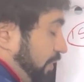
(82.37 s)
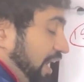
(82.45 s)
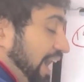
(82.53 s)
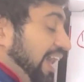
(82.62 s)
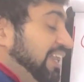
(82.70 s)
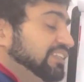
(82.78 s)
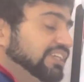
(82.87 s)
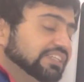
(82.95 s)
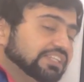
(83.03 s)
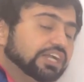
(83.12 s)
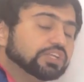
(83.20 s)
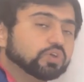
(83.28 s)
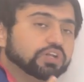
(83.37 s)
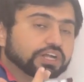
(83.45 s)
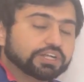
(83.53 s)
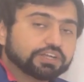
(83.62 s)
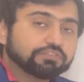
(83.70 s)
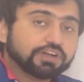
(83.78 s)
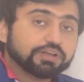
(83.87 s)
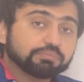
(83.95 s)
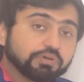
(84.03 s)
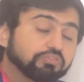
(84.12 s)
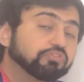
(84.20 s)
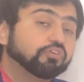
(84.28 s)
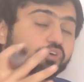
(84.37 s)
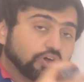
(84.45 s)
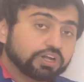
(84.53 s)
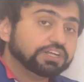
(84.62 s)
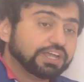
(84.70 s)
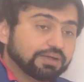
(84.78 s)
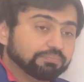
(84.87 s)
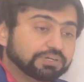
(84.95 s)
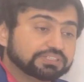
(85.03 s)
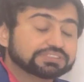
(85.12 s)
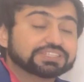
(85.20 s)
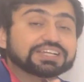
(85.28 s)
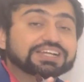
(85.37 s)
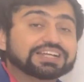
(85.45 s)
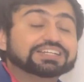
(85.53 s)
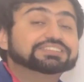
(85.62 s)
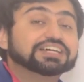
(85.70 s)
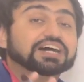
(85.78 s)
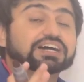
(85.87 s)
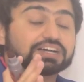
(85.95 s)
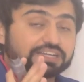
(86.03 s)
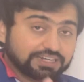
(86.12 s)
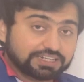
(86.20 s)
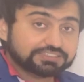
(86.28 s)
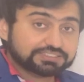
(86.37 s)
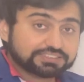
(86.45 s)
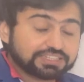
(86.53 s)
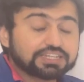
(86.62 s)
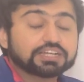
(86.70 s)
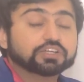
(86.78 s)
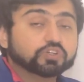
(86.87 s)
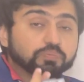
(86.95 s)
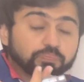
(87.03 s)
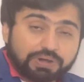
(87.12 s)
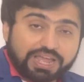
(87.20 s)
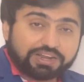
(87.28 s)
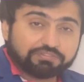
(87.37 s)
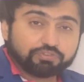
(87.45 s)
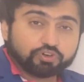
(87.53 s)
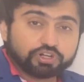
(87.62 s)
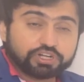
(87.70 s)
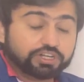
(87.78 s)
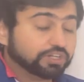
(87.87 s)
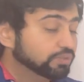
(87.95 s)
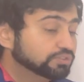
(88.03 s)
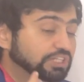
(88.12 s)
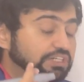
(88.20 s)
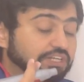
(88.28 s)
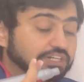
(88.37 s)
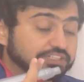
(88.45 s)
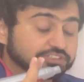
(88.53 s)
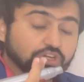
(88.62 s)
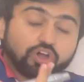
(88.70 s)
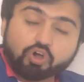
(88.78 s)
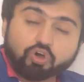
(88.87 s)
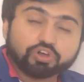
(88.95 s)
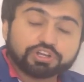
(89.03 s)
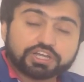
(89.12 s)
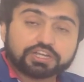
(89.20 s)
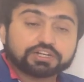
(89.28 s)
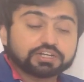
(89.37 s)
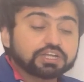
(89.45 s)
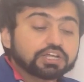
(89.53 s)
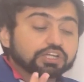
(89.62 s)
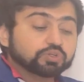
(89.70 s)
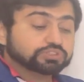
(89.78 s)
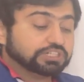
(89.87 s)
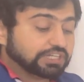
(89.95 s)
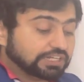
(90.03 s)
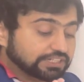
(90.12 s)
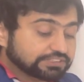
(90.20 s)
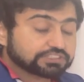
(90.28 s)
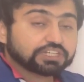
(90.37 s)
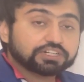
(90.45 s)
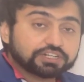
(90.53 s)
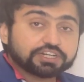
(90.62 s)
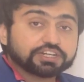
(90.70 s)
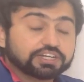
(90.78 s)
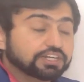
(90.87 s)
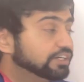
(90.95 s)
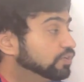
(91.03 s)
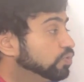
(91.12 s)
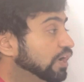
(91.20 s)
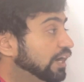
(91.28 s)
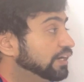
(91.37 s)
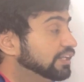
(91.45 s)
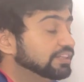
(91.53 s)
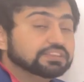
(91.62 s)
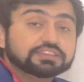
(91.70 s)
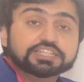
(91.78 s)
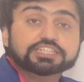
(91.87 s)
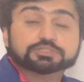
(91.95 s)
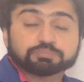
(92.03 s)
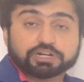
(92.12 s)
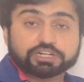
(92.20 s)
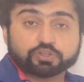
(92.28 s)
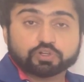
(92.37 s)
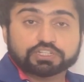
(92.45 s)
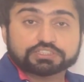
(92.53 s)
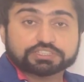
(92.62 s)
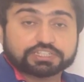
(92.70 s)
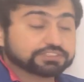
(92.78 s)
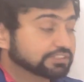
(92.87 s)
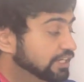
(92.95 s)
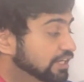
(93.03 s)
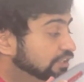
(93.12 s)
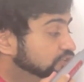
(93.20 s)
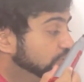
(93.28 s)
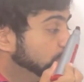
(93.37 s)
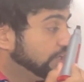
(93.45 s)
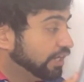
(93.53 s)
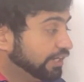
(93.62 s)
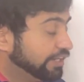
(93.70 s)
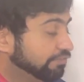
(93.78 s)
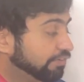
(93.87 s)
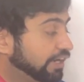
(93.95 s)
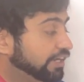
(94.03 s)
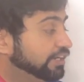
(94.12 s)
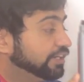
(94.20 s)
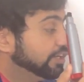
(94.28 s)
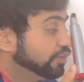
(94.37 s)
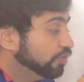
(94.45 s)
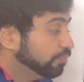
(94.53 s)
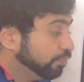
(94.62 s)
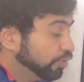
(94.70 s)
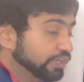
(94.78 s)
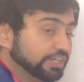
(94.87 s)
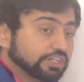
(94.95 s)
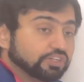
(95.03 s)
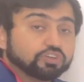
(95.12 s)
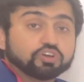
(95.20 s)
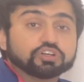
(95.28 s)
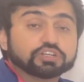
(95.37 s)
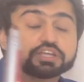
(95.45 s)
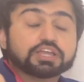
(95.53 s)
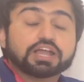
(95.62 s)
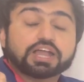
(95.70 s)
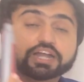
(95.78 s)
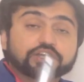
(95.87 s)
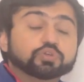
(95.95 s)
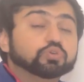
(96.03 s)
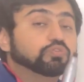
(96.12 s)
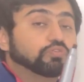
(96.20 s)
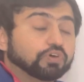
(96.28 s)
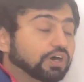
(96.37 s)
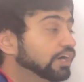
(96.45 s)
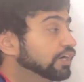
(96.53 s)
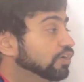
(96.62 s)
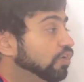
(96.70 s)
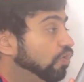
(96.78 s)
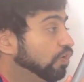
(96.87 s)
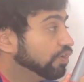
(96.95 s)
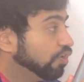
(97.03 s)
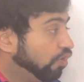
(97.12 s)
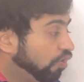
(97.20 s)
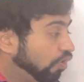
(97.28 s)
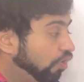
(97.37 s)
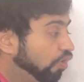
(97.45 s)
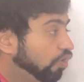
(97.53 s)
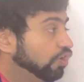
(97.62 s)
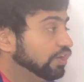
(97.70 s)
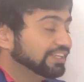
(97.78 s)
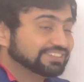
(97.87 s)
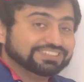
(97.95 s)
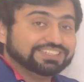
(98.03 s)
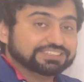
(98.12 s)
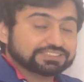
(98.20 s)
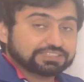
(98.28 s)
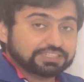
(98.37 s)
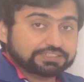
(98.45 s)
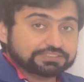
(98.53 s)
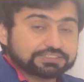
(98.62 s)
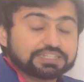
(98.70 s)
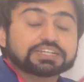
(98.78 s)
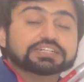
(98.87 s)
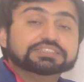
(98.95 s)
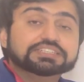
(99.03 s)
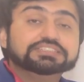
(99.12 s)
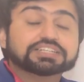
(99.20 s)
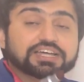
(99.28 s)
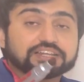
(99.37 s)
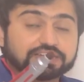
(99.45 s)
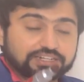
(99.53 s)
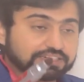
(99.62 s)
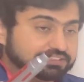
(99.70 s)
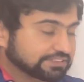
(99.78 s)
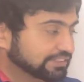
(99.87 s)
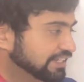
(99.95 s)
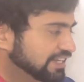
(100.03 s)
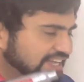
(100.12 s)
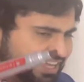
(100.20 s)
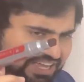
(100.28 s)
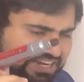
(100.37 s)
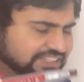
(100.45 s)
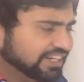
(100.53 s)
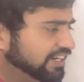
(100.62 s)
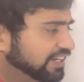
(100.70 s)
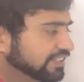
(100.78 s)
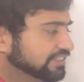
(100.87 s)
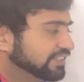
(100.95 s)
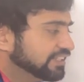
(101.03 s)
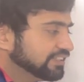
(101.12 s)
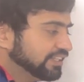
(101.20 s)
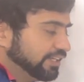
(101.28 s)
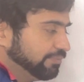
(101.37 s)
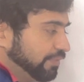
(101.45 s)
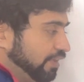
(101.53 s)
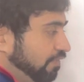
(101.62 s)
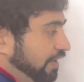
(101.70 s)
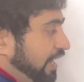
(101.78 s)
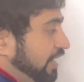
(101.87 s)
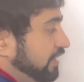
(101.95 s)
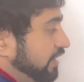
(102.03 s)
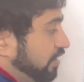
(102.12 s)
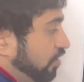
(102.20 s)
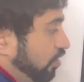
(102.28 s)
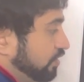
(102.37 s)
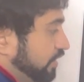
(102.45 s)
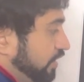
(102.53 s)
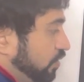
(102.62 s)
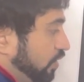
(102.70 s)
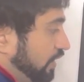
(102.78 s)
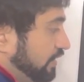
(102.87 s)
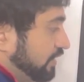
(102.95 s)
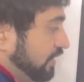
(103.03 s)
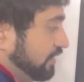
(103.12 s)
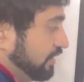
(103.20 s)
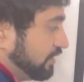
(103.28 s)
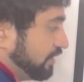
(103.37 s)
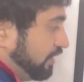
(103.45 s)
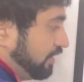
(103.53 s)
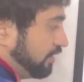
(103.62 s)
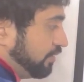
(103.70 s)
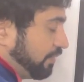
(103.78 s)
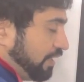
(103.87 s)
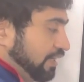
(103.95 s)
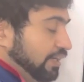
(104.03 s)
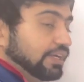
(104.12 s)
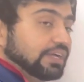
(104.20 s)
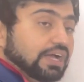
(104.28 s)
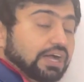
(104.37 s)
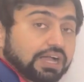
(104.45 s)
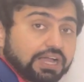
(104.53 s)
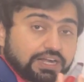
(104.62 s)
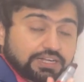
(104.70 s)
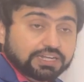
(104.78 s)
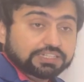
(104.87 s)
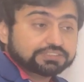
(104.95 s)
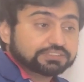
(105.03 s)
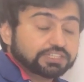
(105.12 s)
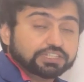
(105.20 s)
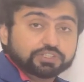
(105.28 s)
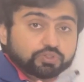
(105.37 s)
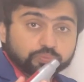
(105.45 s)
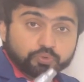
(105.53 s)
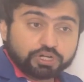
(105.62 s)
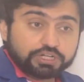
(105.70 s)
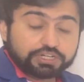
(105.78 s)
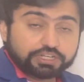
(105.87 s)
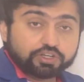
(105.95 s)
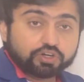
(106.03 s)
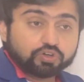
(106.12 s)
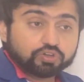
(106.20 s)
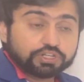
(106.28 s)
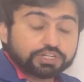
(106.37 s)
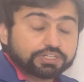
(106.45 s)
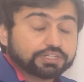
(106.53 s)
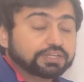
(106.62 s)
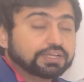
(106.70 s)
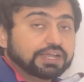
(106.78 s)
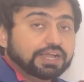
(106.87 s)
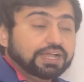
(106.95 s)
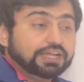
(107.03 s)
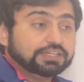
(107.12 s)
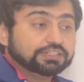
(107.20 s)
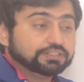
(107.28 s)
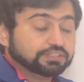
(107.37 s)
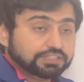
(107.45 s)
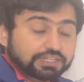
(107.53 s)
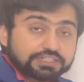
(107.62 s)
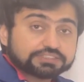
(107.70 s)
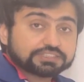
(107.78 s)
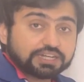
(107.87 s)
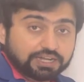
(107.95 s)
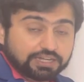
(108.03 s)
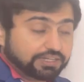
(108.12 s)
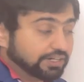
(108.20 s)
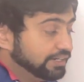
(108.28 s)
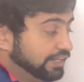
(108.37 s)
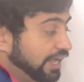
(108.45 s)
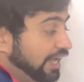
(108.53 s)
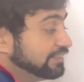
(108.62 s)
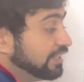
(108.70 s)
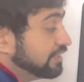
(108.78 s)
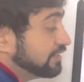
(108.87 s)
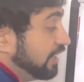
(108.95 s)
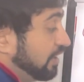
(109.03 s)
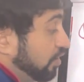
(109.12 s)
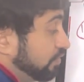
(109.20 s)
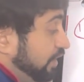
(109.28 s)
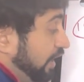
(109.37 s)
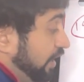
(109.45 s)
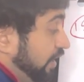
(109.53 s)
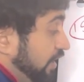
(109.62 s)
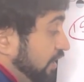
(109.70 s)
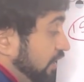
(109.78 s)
Anything that you identify before it happens is a risk. You plan for it, you set a risk owner, you set a risk trigger to handle these particular things. So you identify it, you put it in order, and you work on all these things. These are risk. Another interesting thing, when anything goes into a risk register, and let's say you put a trigger on it, and the risk occurred, as a result of that,